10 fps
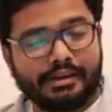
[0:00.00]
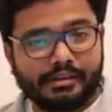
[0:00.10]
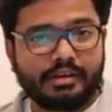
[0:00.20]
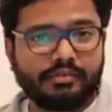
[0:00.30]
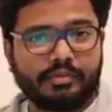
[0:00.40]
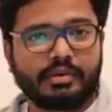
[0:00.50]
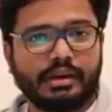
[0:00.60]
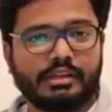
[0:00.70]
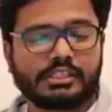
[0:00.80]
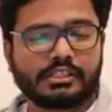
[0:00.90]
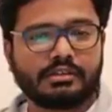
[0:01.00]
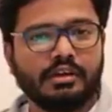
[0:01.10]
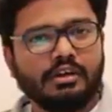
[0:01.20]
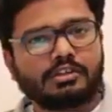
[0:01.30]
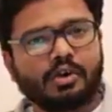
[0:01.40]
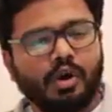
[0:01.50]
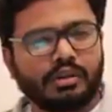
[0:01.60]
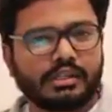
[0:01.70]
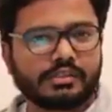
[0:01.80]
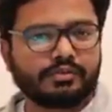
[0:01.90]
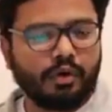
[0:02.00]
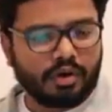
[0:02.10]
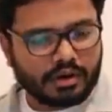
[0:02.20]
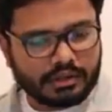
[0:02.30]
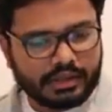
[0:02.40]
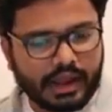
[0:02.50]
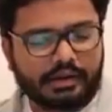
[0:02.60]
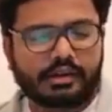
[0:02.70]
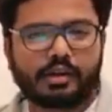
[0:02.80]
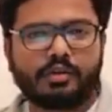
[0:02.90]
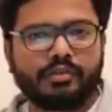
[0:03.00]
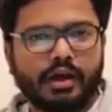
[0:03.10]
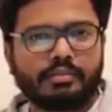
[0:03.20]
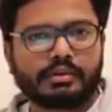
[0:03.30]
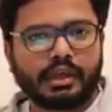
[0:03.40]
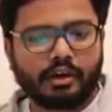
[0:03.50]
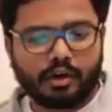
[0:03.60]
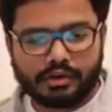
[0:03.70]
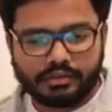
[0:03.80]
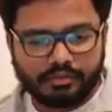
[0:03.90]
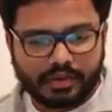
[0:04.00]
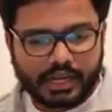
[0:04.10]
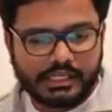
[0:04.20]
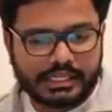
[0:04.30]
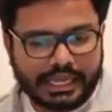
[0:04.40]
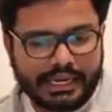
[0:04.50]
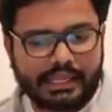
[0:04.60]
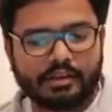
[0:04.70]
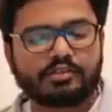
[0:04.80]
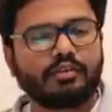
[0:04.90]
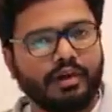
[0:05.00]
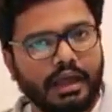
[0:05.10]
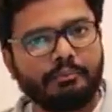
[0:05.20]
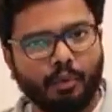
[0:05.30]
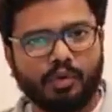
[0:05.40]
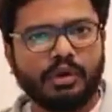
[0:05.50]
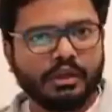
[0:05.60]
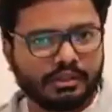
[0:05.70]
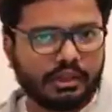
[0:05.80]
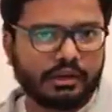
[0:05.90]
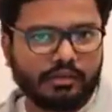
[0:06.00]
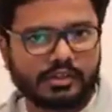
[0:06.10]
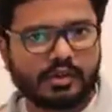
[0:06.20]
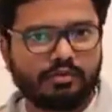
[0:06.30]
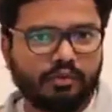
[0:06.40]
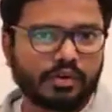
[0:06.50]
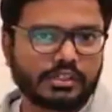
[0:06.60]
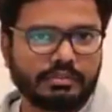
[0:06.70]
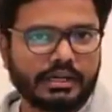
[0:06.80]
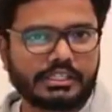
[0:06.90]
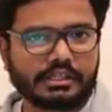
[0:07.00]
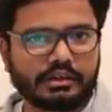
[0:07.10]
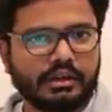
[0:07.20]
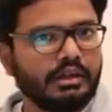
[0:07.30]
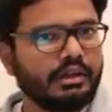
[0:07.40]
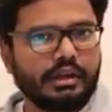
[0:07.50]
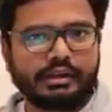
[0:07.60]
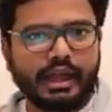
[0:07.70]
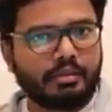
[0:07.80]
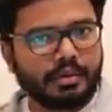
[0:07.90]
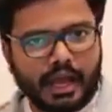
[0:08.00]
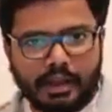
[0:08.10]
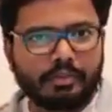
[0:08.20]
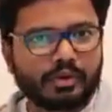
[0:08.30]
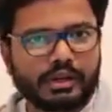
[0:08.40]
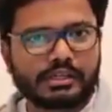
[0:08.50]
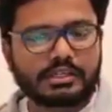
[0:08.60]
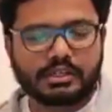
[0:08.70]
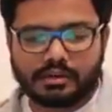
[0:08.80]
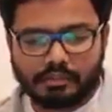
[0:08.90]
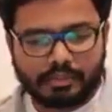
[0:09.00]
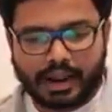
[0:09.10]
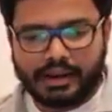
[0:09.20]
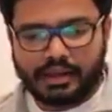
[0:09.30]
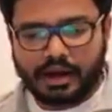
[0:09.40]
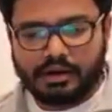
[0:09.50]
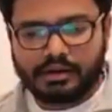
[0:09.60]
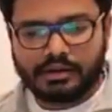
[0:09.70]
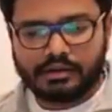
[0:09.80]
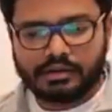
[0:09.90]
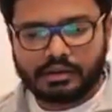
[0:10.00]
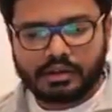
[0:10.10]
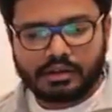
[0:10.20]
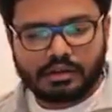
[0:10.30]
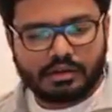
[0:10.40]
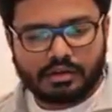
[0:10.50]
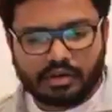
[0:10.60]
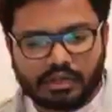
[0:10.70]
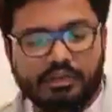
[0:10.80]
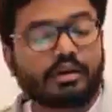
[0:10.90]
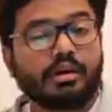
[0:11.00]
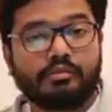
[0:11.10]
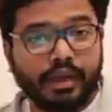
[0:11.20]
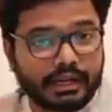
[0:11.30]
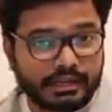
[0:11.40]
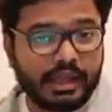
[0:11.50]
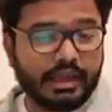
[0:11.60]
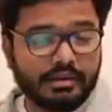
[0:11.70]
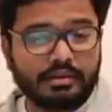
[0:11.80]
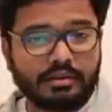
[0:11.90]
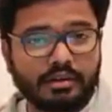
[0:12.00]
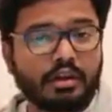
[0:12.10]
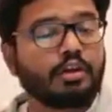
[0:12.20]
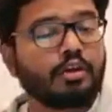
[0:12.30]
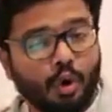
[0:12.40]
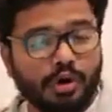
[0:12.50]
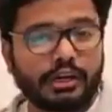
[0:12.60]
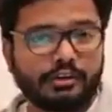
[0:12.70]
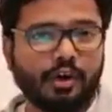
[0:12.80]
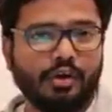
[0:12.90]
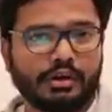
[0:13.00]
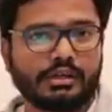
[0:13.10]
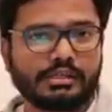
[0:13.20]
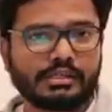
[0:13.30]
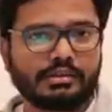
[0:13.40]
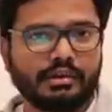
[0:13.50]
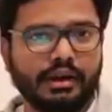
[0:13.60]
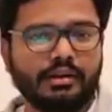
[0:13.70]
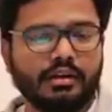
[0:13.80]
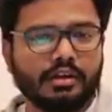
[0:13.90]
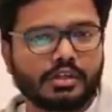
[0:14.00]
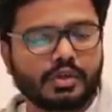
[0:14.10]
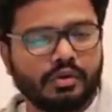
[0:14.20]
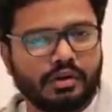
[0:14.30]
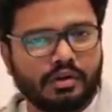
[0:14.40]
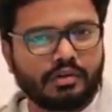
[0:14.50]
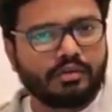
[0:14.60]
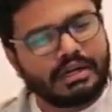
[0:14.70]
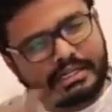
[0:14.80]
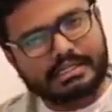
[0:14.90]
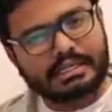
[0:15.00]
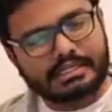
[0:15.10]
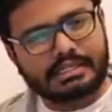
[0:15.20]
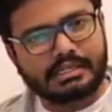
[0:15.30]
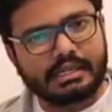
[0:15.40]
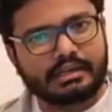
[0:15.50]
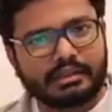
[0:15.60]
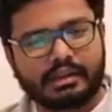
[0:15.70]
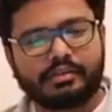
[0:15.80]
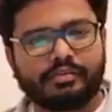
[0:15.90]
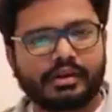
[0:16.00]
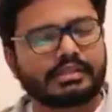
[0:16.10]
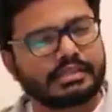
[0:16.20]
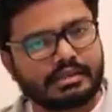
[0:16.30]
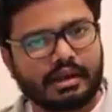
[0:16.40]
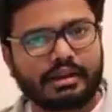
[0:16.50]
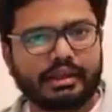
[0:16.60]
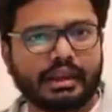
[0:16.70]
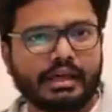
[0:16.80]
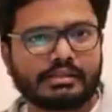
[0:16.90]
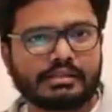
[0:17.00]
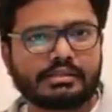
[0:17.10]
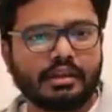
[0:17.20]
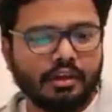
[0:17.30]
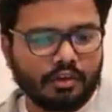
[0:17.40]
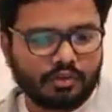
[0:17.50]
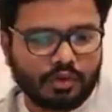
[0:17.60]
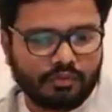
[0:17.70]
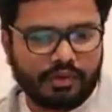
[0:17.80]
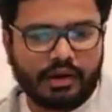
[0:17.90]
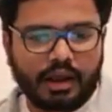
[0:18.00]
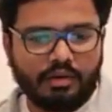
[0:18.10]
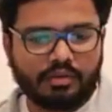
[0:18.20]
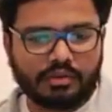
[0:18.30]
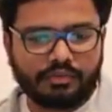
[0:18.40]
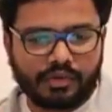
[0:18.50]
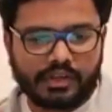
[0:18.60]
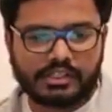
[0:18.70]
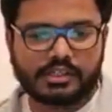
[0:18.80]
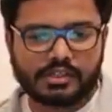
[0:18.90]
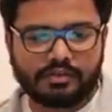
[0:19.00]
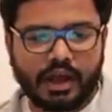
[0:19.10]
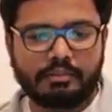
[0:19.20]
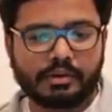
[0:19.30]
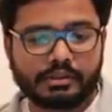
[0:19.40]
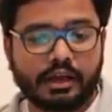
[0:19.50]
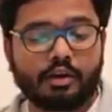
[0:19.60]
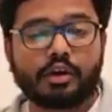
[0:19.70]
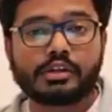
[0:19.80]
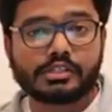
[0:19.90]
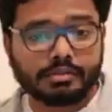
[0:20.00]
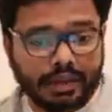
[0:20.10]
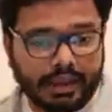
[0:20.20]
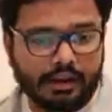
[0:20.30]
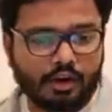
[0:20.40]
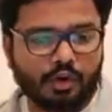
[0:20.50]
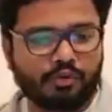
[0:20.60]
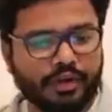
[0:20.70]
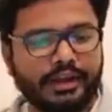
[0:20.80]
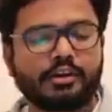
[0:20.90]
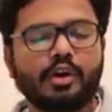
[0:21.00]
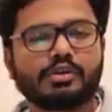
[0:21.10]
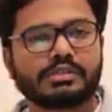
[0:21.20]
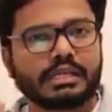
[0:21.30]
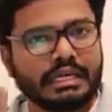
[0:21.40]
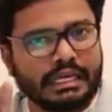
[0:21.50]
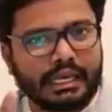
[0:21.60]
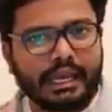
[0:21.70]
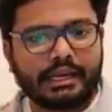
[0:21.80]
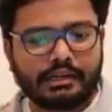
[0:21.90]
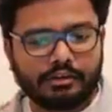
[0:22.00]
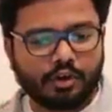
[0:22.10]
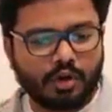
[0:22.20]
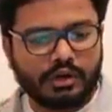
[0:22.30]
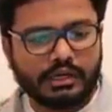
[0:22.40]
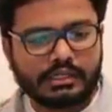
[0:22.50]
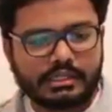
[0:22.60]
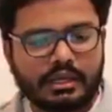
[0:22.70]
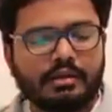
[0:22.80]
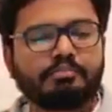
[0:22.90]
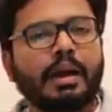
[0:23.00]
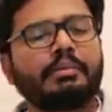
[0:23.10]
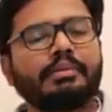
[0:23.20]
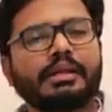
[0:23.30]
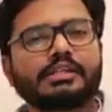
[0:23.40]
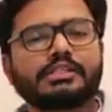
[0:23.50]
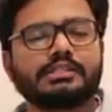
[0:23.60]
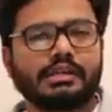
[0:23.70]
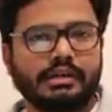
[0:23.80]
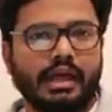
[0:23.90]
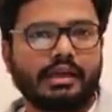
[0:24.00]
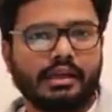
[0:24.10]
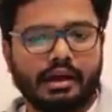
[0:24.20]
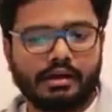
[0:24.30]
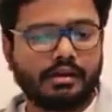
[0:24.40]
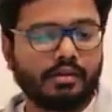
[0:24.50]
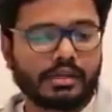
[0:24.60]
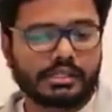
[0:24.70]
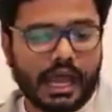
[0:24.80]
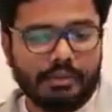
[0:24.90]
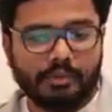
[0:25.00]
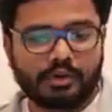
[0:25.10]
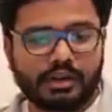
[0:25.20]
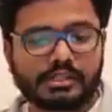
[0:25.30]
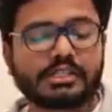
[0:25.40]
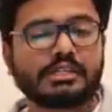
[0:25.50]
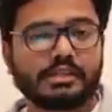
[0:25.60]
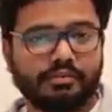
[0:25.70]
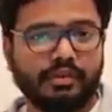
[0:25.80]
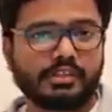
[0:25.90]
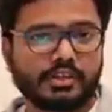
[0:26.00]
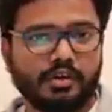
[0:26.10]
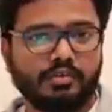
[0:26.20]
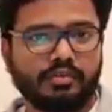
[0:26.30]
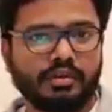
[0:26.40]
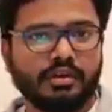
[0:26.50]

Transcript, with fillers: atrial fibrillation. So all this fall under the category of hyperthyroidism, whereas in case of hypo, the reverse of what's mentioned, it can be hypotension, bradycardia, uh, even weight gain, cold intolerance, right? So we'll discuss in detail the differences in our A classes. So for now, the features of hyperthyroidism include weight loss, heat intolerance, palpitations and tachycardia, whereas hypotension is a feature of